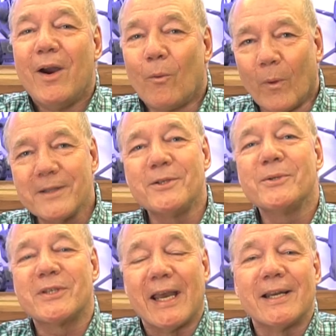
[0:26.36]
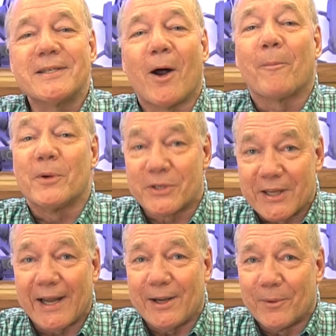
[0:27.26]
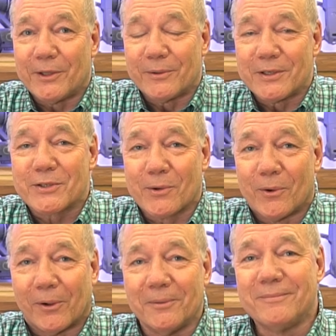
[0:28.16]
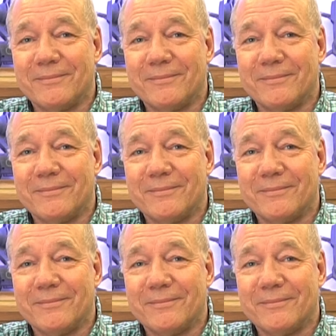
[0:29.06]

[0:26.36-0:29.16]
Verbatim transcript: what do Santa's helpers study when they're in school?